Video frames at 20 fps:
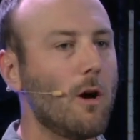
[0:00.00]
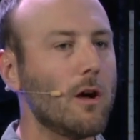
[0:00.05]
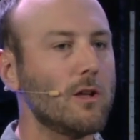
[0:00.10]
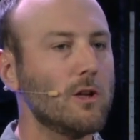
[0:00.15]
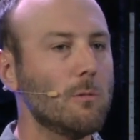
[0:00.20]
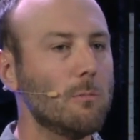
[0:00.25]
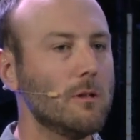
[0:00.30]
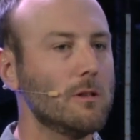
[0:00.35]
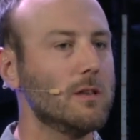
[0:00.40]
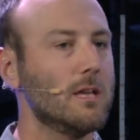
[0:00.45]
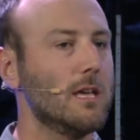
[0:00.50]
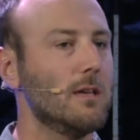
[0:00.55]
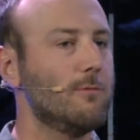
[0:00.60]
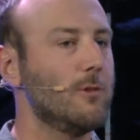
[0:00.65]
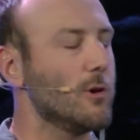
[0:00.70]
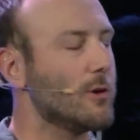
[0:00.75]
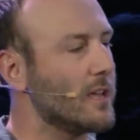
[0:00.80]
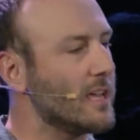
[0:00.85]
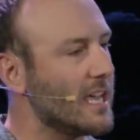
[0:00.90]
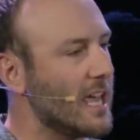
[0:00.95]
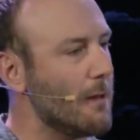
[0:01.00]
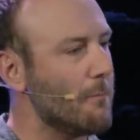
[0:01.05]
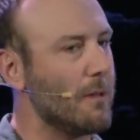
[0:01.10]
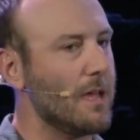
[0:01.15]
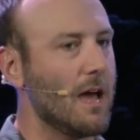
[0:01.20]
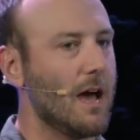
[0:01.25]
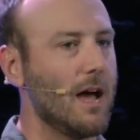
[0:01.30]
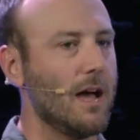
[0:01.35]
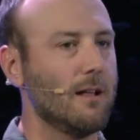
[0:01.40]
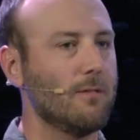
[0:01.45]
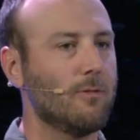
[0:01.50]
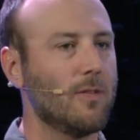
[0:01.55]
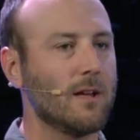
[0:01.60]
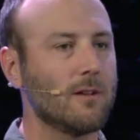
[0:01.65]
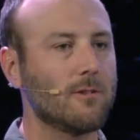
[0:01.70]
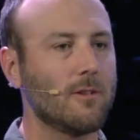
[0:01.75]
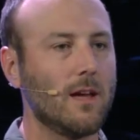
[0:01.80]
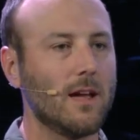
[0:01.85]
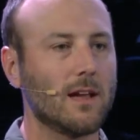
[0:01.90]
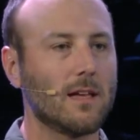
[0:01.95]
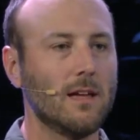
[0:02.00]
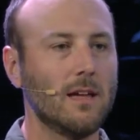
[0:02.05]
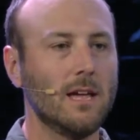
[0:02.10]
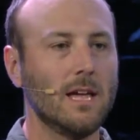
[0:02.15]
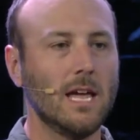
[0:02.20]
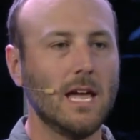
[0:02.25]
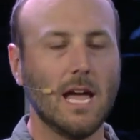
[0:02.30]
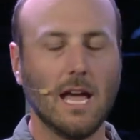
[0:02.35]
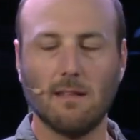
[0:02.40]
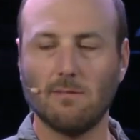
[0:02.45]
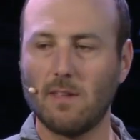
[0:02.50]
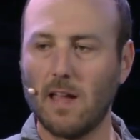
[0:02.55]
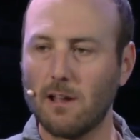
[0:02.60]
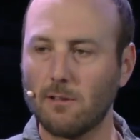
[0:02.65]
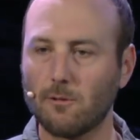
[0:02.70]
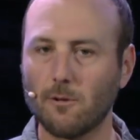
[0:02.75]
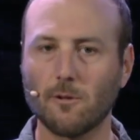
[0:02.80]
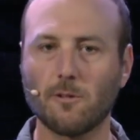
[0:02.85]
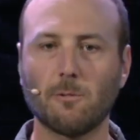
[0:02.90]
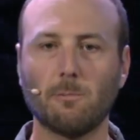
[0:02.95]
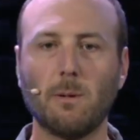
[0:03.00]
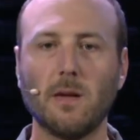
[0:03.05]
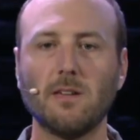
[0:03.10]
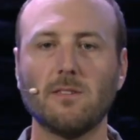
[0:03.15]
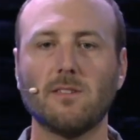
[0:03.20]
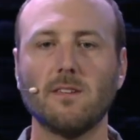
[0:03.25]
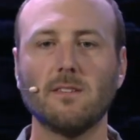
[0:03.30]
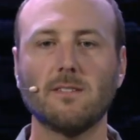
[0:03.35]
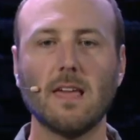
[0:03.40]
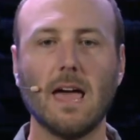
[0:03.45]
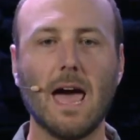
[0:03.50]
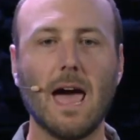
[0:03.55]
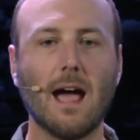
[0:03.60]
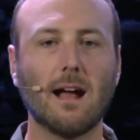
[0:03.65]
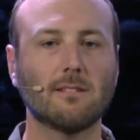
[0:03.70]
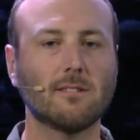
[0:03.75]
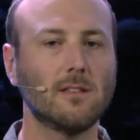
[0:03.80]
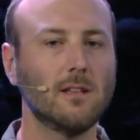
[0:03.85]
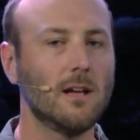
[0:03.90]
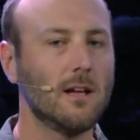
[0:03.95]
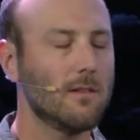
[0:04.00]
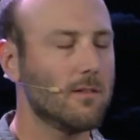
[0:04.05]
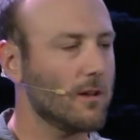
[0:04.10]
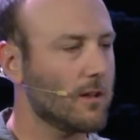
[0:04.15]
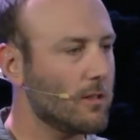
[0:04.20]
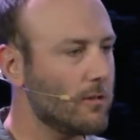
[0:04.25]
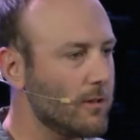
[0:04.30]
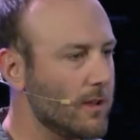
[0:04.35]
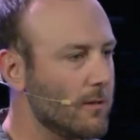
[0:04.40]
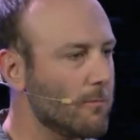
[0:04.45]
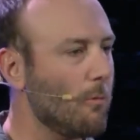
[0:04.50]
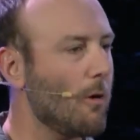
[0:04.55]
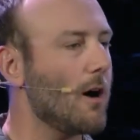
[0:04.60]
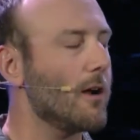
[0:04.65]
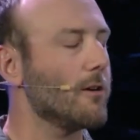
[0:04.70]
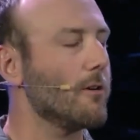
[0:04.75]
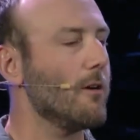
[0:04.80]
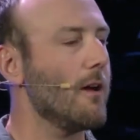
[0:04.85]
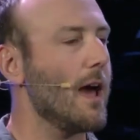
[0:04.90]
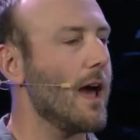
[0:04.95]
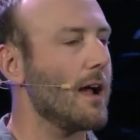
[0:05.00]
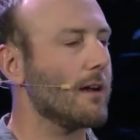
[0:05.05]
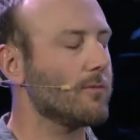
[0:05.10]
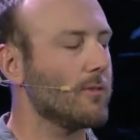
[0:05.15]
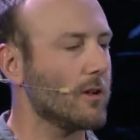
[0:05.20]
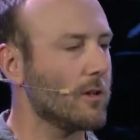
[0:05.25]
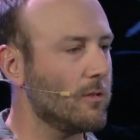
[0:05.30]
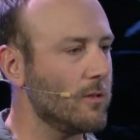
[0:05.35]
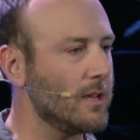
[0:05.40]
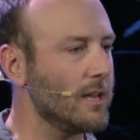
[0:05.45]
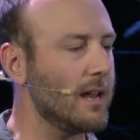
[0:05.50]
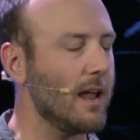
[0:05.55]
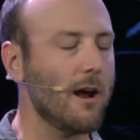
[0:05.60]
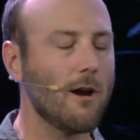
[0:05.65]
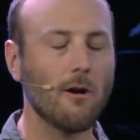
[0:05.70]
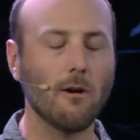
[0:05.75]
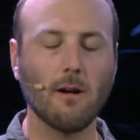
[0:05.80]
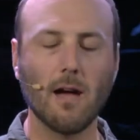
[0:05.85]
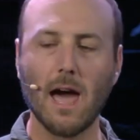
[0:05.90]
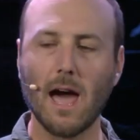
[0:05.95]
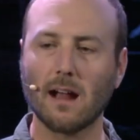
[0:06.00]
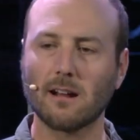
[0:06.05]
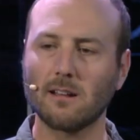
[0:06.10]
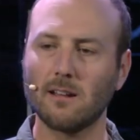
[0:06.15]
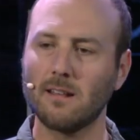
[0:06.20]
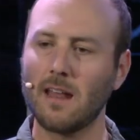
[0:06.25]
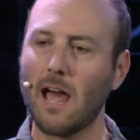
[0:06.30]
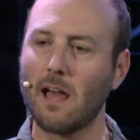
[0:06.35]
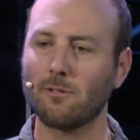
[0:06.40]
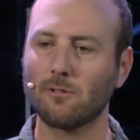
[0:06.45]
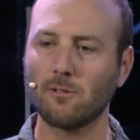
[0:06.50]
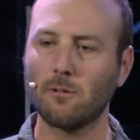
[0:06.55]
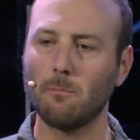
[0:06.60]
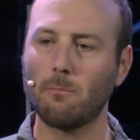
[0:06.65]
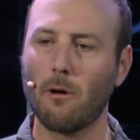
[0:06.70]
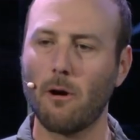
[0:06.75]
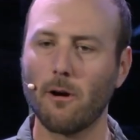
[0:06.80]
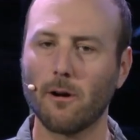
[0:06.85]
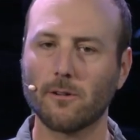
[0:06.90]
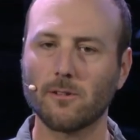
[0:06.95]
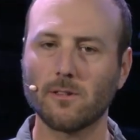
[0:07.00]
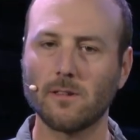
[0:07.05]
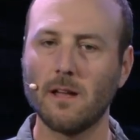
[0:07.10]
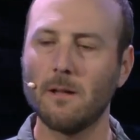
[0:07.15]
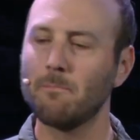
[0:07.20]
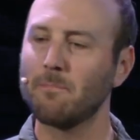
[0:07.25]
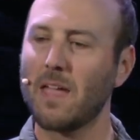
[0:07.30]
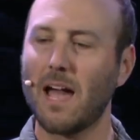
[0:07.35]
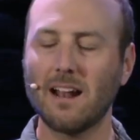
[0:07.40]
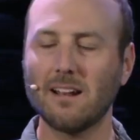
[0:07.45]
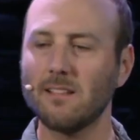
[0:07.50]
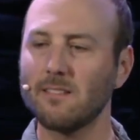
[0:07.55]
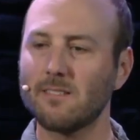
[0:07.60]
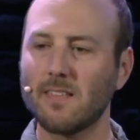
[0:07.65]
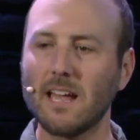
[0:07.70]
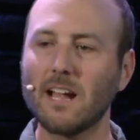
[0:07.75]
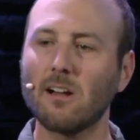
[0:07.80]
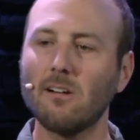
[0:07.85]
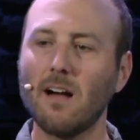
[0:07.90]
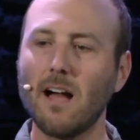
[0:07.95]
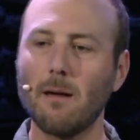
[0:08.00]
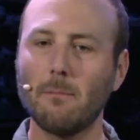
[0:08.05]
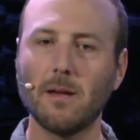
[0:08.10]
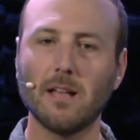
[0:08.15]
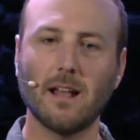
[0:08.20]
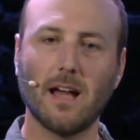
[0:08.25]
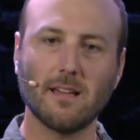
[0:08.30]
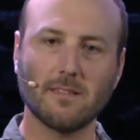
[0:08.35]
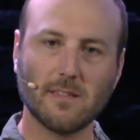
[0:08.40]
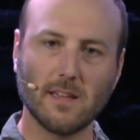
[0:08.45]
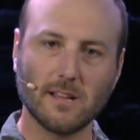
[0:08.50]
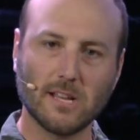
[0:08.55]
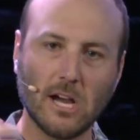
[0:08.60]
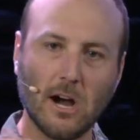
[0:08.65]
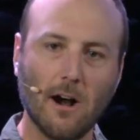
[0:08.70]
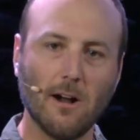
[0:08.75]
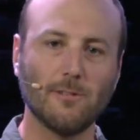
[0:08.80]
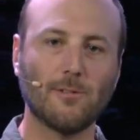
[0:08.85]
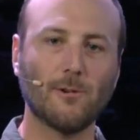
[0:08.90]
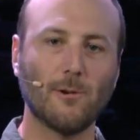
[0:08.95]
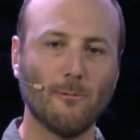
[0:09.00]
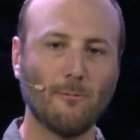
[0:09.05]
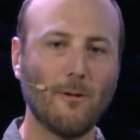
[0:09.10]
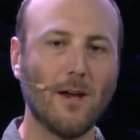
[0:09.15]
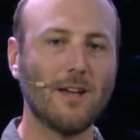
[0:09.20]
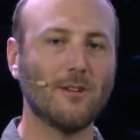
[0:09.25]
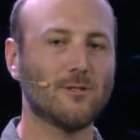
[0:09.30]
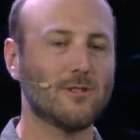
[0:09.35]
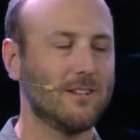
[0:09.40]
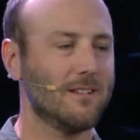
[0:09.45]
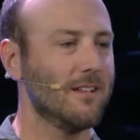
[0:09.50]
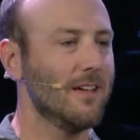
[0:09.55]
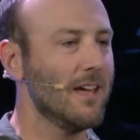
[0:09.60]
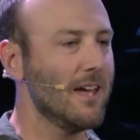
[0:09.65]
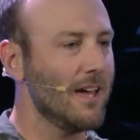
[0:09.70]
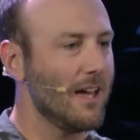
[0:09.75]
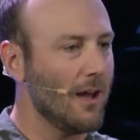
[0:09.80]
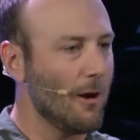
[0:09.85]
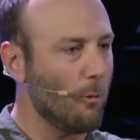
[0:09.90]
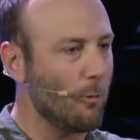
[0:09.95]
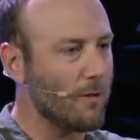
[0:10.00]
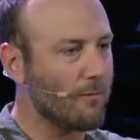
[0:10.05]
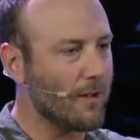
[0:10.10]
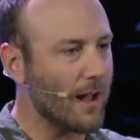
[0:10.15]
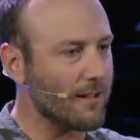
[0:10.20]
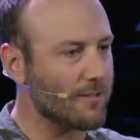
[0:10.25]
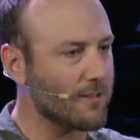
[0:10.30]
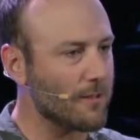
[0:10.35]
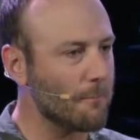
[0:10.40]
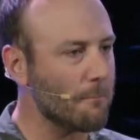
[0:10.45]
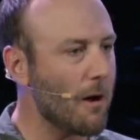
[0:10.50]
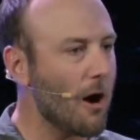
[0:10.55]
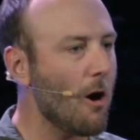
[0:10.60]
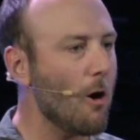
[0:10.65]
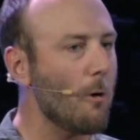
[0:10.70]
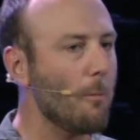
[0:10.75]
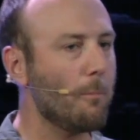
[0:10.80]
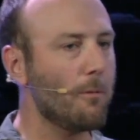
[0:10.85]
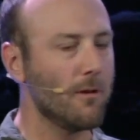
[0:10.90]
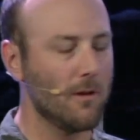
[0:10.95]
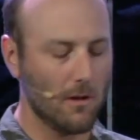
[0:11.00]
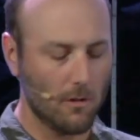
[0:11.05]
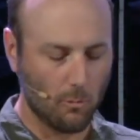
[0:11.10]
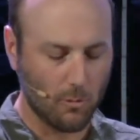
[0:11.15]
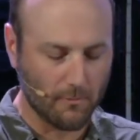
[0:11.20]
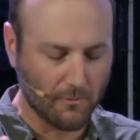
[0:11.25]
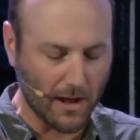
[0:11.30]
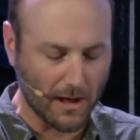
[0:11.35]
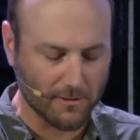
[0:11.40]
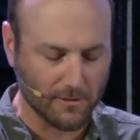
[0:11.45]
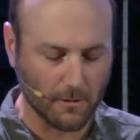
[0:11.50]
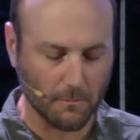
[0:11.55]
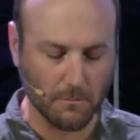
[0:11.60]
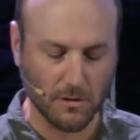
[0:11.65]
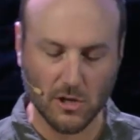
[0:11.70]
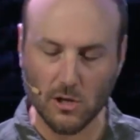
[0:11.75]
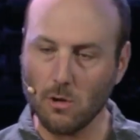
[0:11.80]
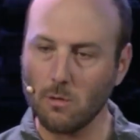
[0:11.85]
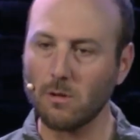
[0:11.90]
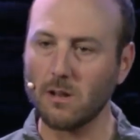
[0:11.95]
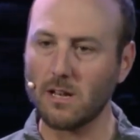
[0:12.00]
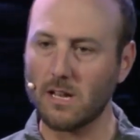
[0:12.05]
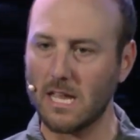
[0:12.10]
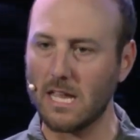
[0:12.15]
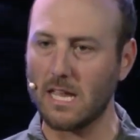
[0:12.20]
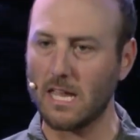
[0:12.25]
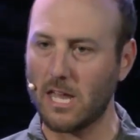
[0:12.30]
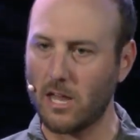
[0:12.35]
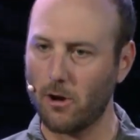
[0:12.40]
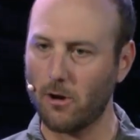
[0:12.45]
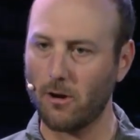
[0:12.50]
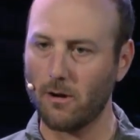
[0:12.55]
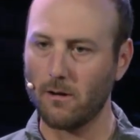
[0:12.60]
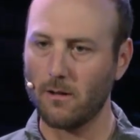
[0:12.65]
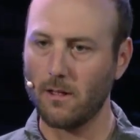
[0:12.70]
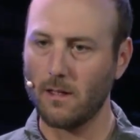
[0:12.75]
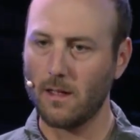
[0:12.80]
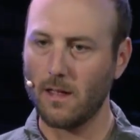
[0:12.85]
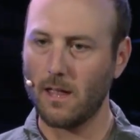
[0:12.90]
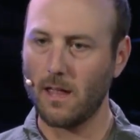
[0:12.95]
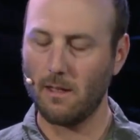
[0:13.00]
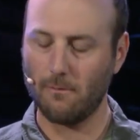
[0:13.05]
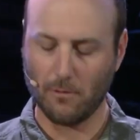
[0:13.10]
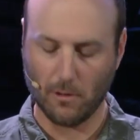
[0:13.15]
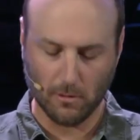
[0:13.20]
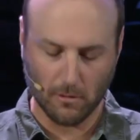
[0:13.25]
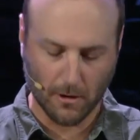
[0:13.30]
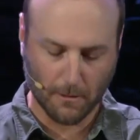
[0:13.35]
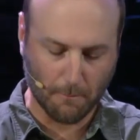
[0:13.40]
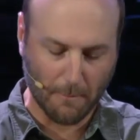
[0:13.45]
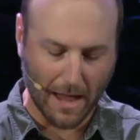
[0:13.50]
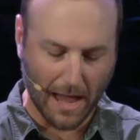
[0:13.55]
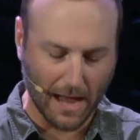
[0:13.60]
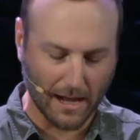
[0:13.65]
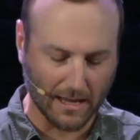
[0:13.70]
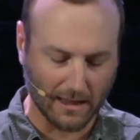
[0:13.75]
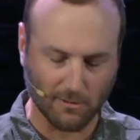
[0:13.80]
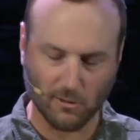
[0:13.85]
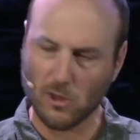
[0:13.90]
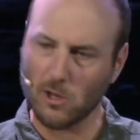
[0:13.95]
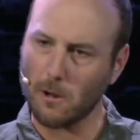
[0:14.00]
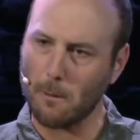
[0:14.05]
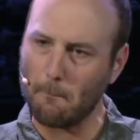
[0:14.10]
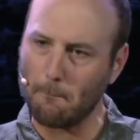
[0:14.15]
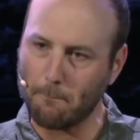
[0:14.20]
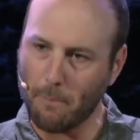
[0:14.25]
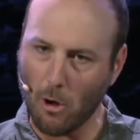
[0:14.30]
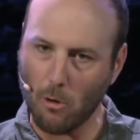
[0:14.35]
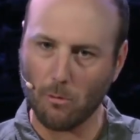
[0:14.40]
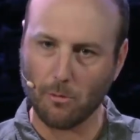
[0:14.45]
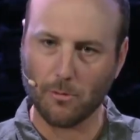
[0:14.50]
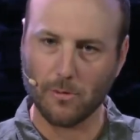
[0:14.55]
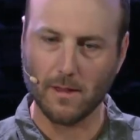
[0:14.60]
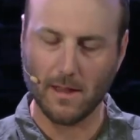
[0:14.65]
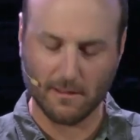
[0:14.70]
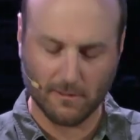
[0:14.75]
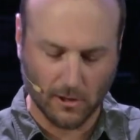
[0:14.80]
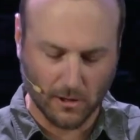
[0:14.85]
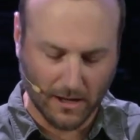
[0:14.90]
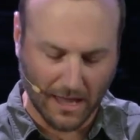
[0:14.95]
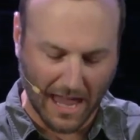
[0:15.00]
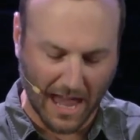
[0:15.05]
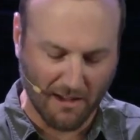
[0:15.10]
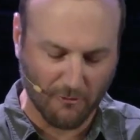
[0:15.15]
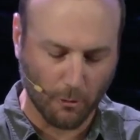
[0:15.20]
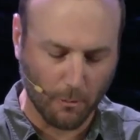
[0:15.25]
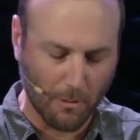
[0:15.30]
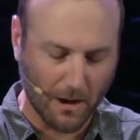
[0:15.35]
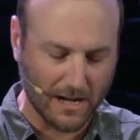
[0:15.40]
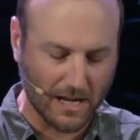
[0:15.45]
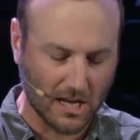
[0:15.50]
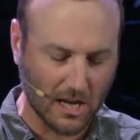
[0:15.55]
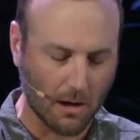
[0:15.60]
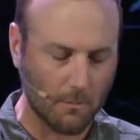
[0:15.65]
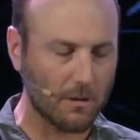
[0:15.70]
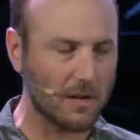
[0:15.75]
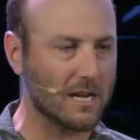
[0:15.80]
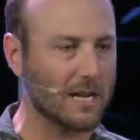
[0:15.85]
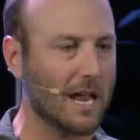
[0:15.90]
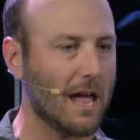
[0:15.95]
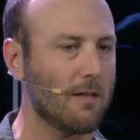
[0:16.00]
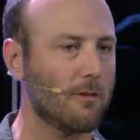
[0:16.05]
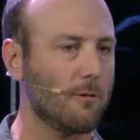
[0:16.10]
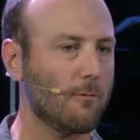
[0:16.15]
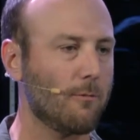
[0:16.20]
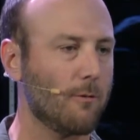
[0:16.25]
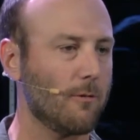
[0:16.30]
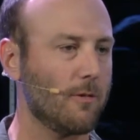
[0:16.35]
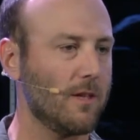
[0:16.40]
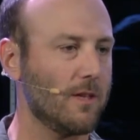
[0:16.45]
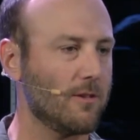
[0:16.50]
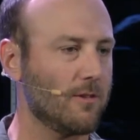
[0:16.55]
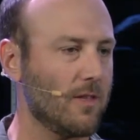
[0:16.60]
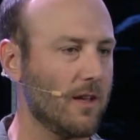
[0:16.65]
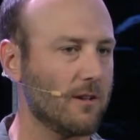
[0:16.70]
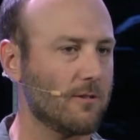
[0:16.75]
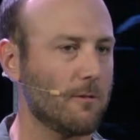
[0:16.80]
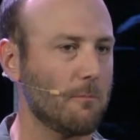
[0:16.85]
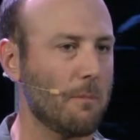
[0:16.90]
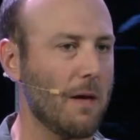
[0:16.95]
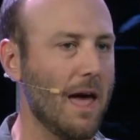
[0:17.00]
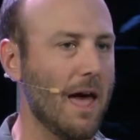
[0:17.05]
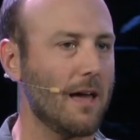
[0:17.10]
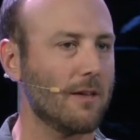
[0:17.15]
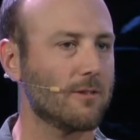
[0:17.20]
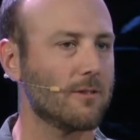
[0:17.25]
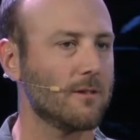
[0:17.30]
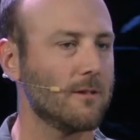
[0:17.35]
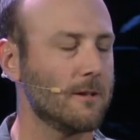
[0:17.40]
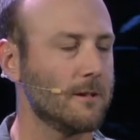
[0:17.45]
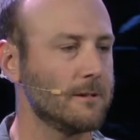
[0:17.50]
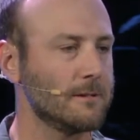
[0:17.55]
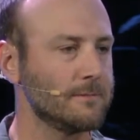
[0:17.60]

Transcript: or what you believe, you can get behind. Things like Endangered Species Act, the Clean Water Act, the Clean Air Act, national parks. I didn't say climate, I said conservation. We've got some hope, we've got some unity here. If you look back, it took both, it took everybody coming together for these things to pass.